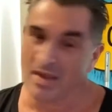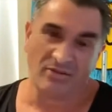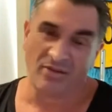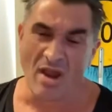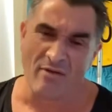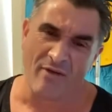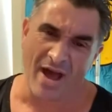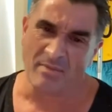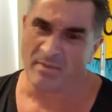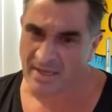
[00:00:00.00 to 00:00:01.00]
It was kind of
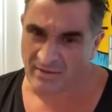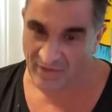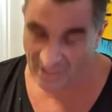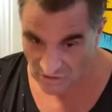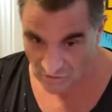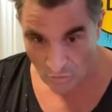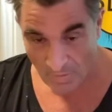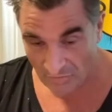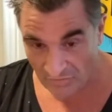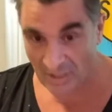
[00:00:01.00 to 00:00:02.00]
fun being sectioned
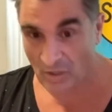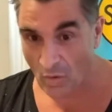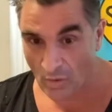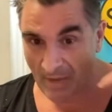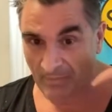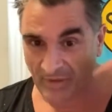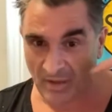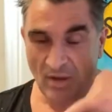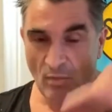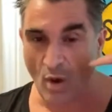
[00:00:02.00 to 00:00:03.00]
almost, and then calling up
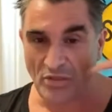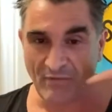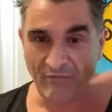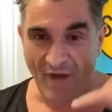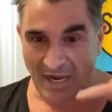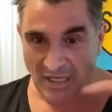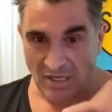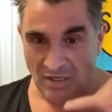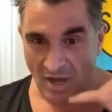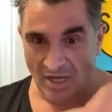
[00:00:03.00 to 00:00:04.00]
saying, "What the fuck are
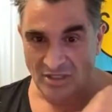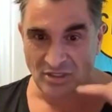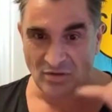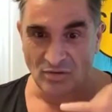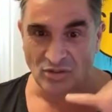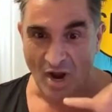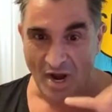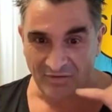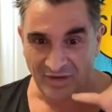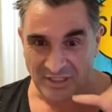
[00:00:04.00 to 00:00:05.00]
you guys doing
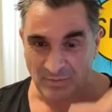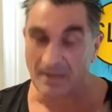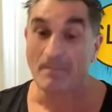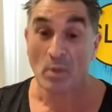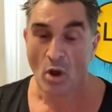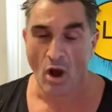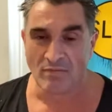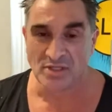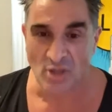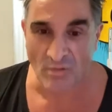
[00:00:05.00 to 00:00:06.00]
trying to section me?"
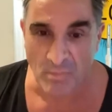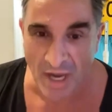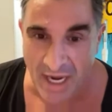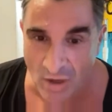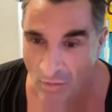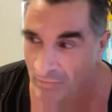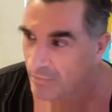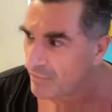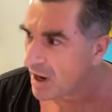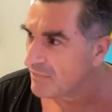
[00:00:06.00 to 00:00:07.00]
Obviously off my head
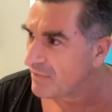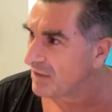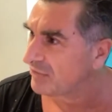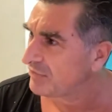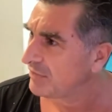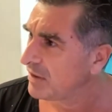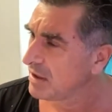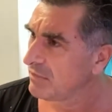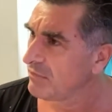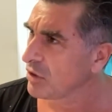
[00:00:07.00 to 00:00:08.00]
on Vyvanse,
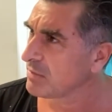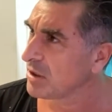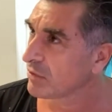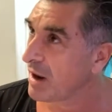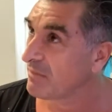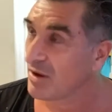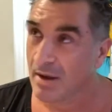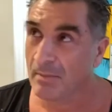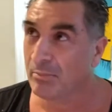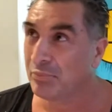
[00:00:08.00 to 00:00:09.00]
40 milligrams,
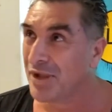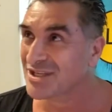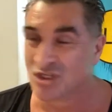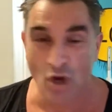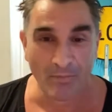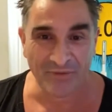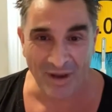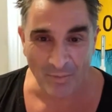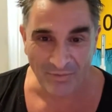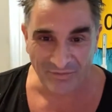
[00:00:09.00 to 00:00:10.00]
plus topped
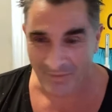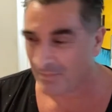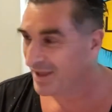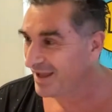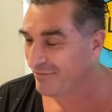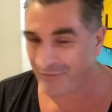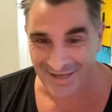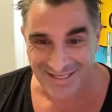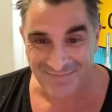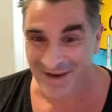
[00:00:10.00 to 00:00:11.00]
up with some
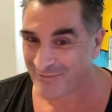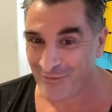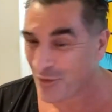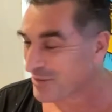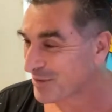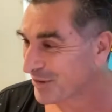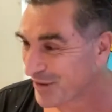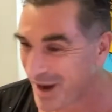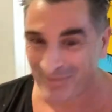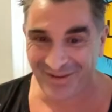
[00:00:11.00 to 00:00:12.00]
phentermine, 40
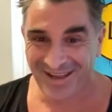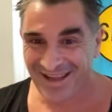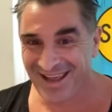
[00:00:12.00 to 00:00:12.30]
milligrams.